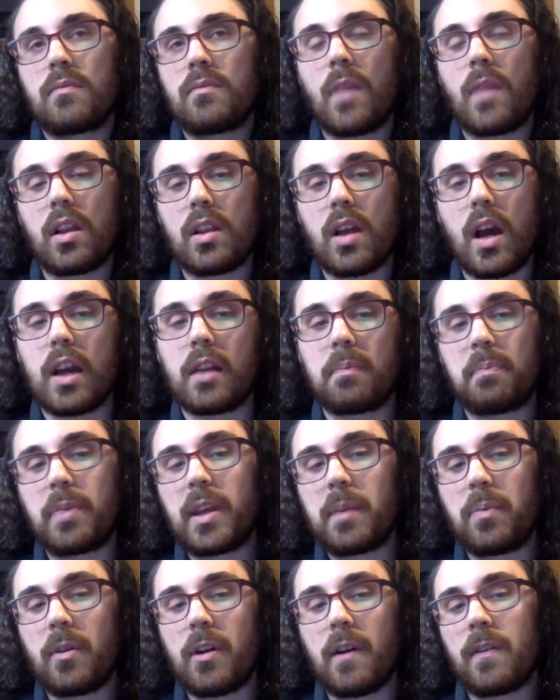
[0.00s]
a lot of
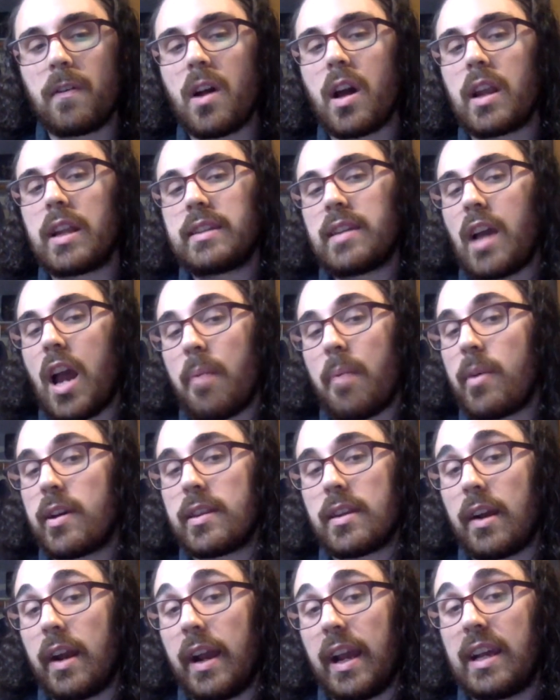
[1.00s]
people have a lot of time on
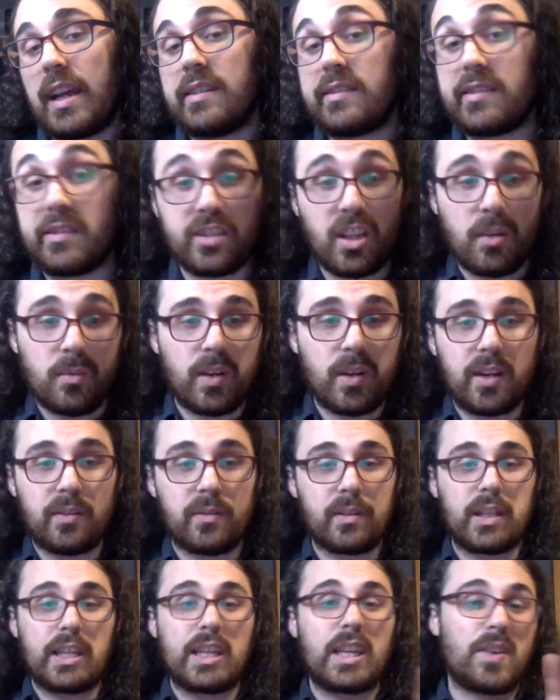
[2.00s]
their hands, and summer ain't
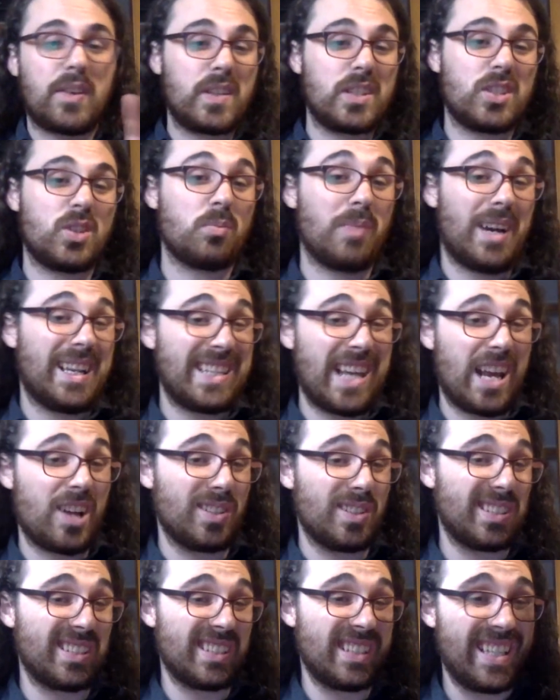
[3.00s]
really giving you much
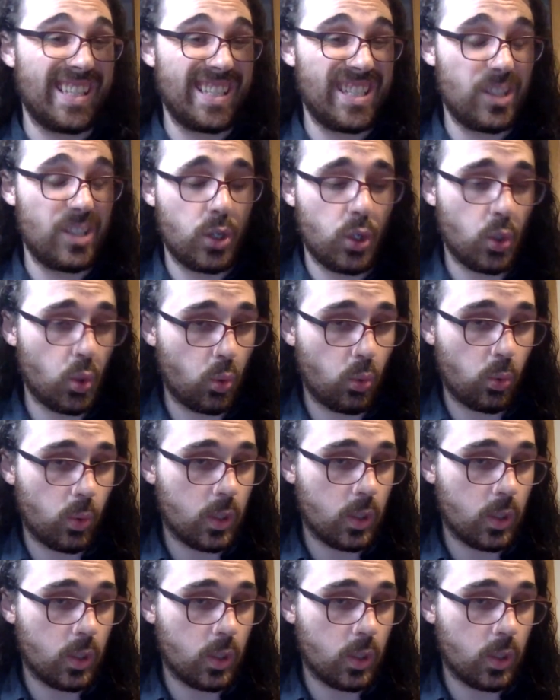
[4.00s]
else to do.